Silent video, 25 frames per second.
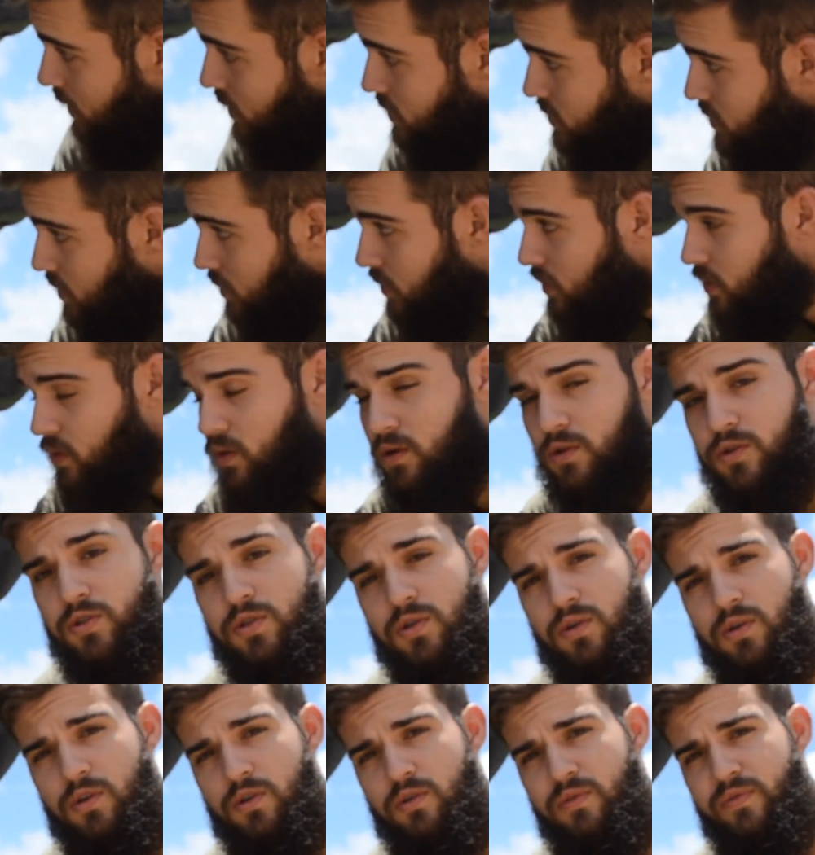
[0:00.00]
So the little
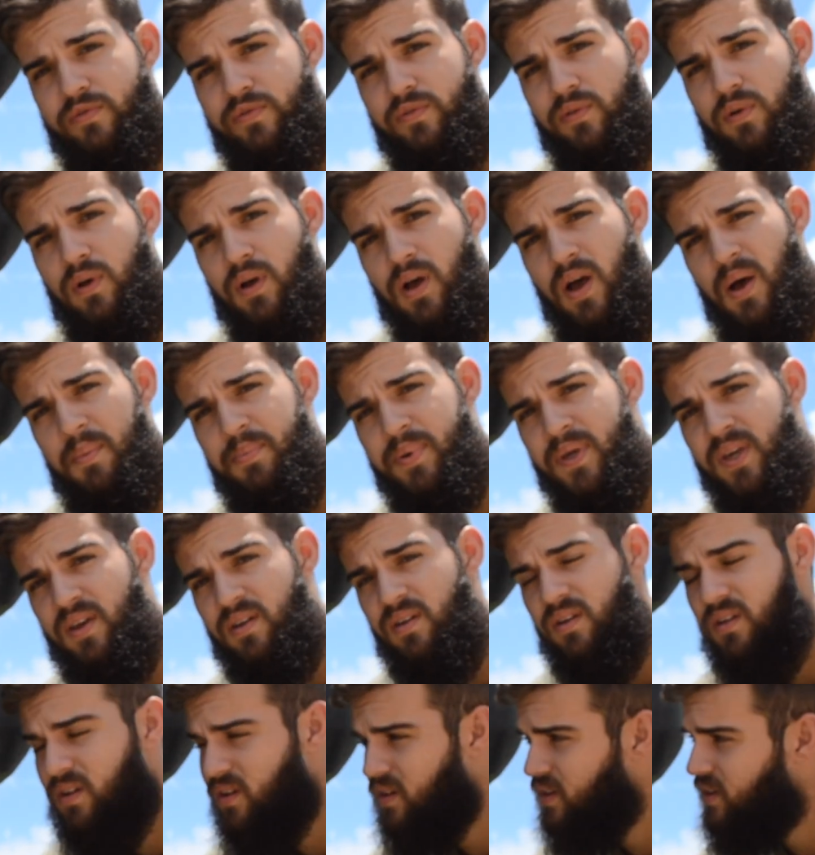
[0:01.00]
screw up
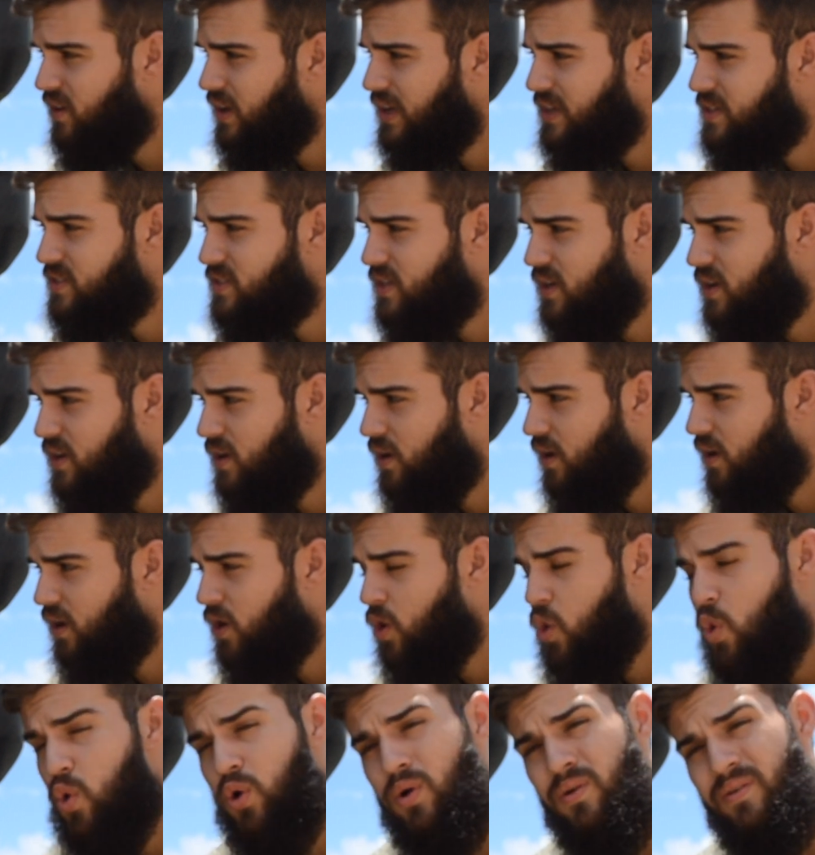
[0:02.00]
here is a
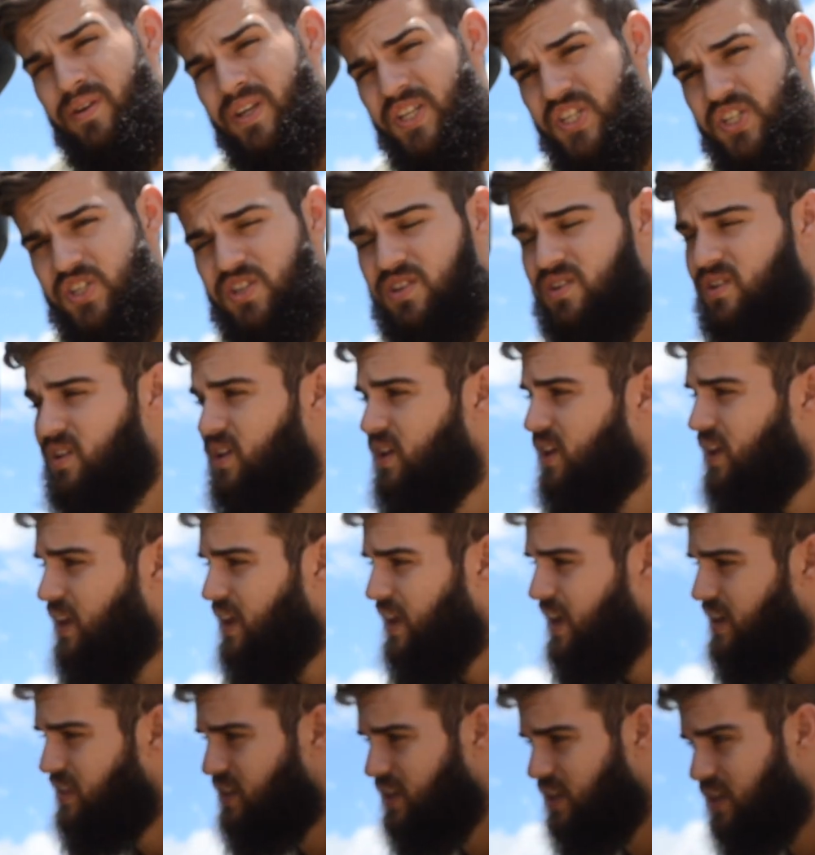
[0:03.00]
1/4 inch,
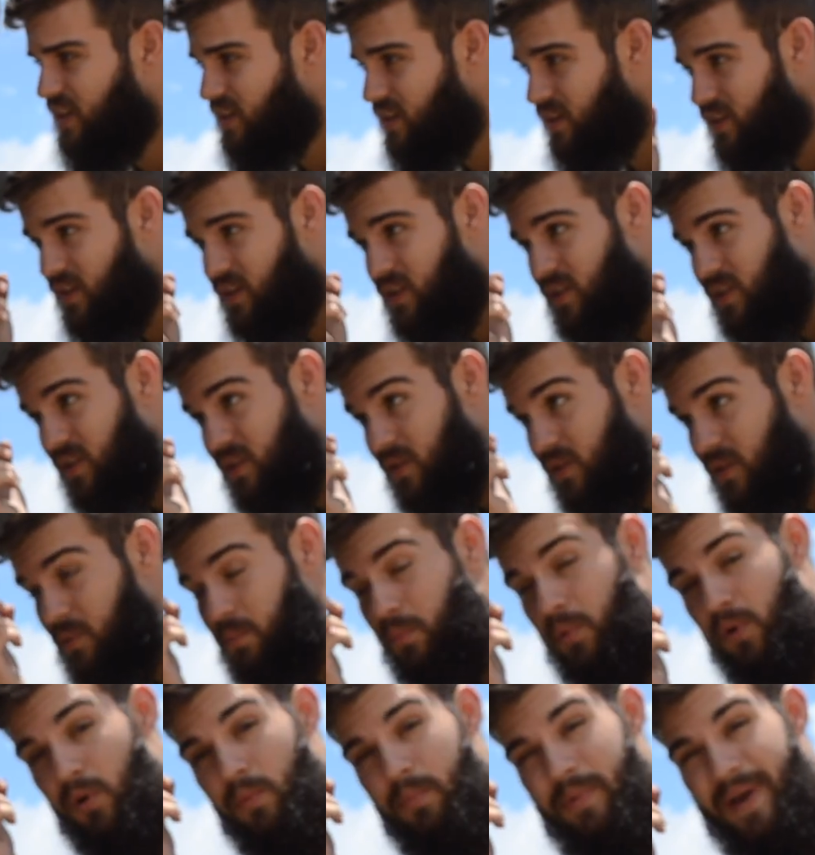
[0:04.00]
and then the
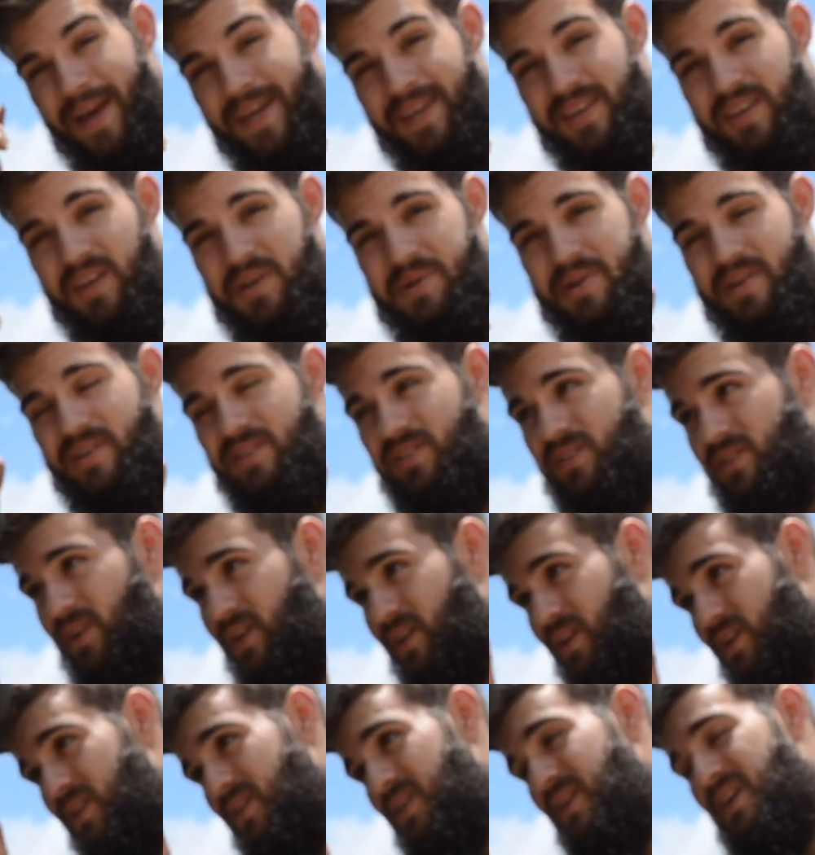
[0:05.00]
bolt back here is
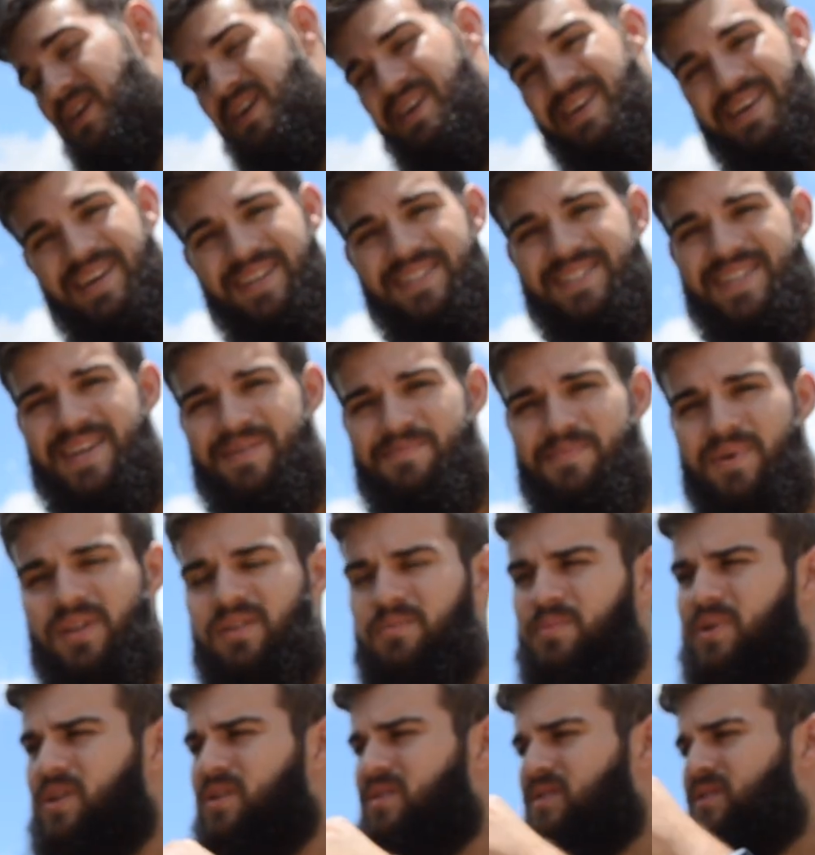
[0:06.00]
a
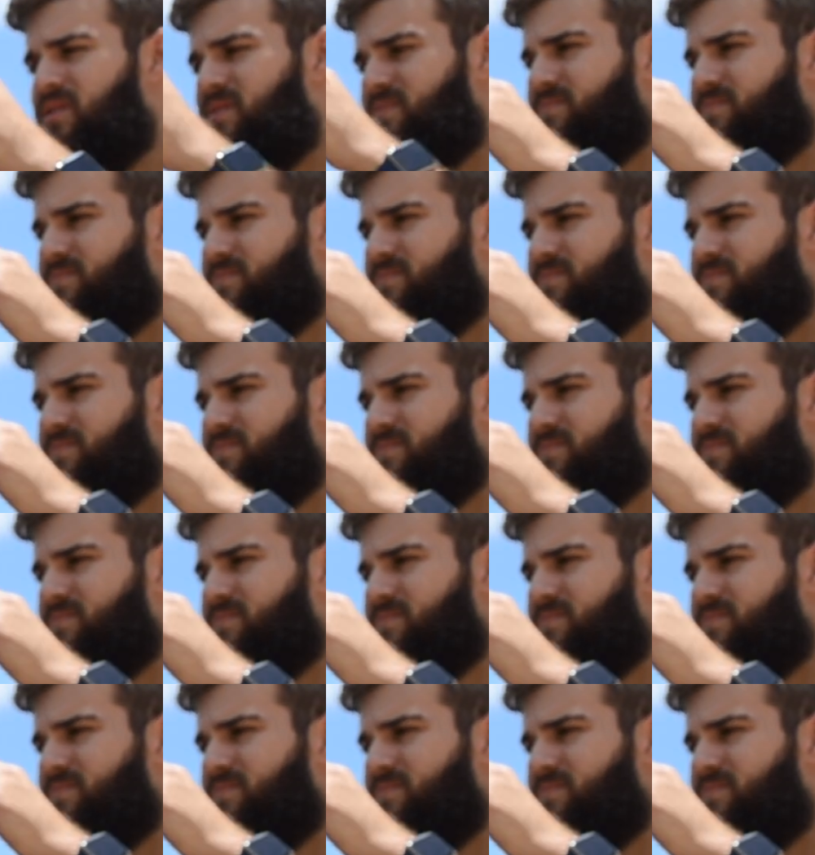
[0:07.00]
10mm.